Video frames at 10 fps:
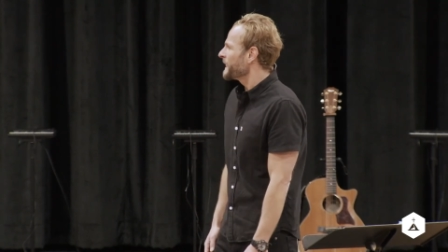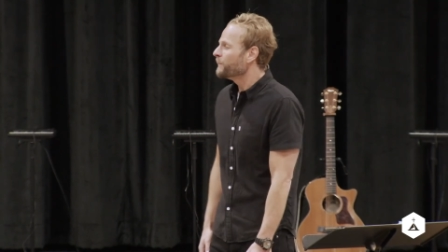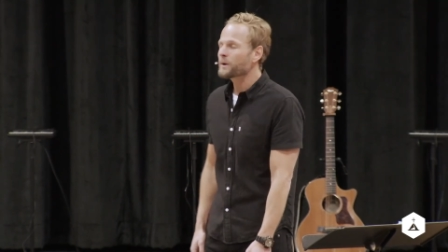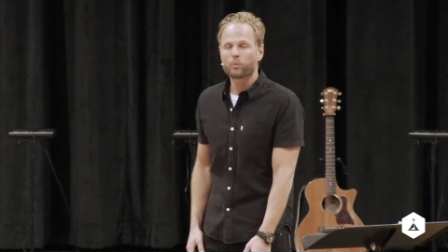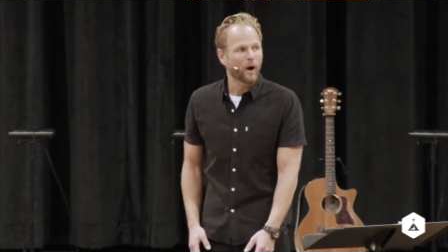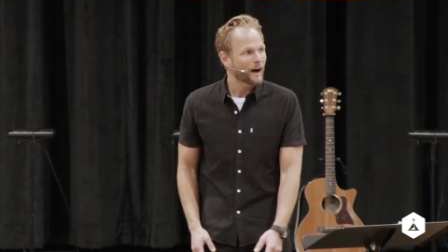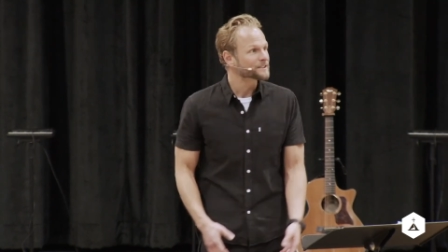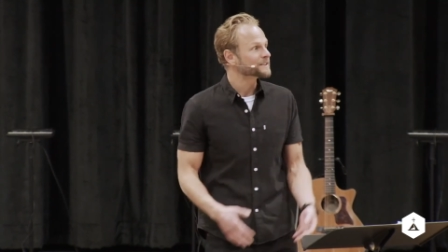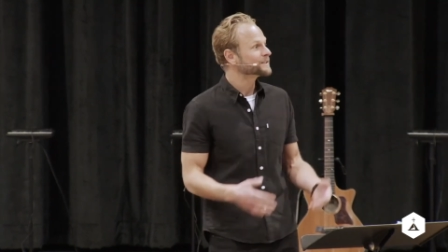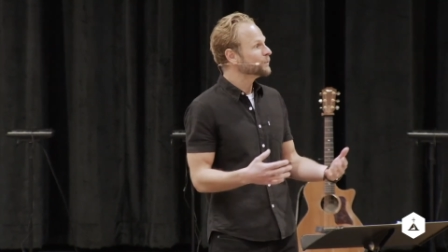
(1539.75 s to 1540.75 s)
And we
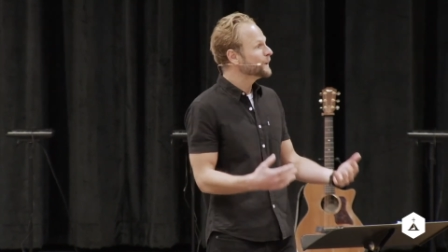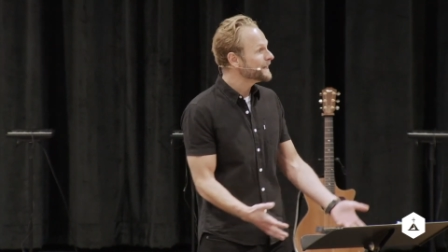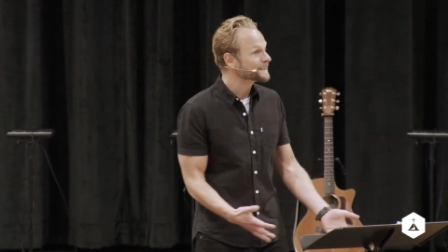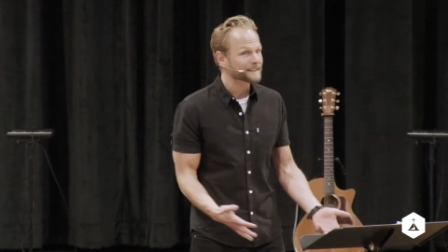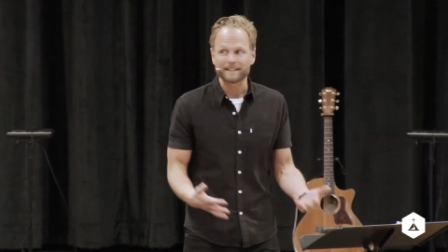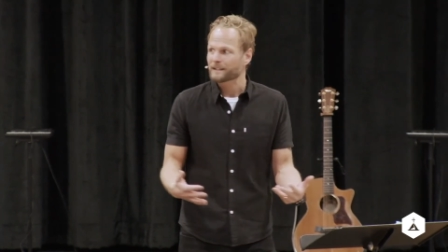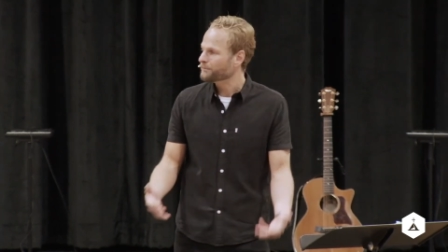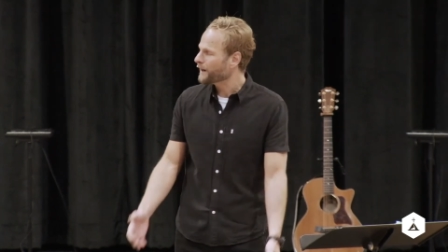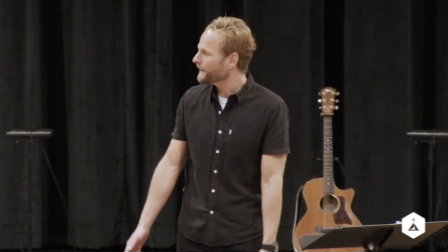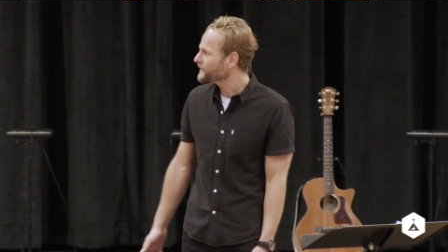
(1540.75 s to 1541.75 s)
watched as the weeks and the
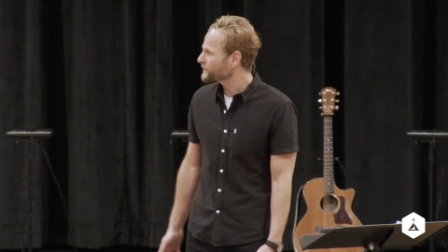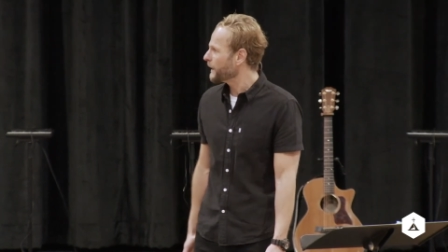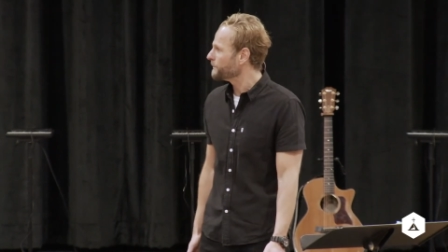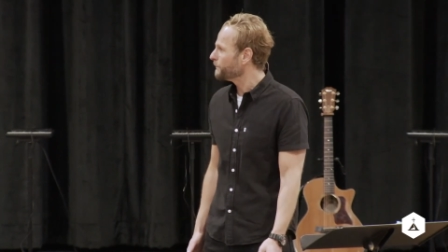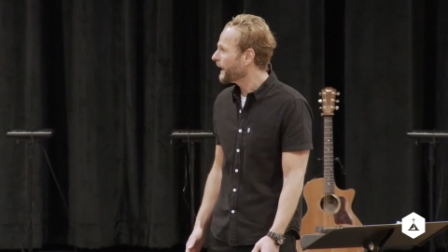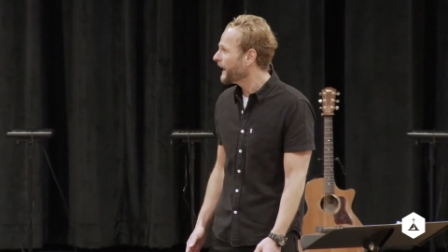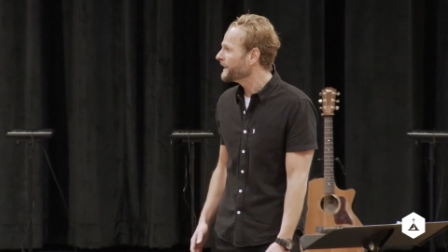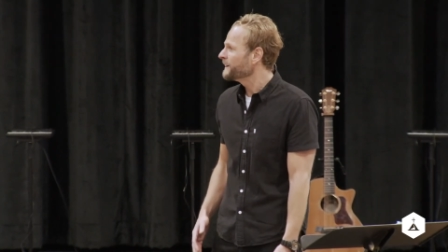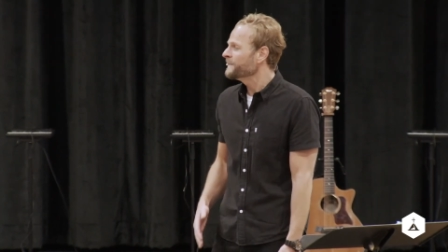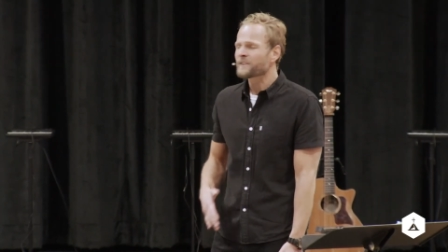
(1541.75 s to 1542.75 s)
months went by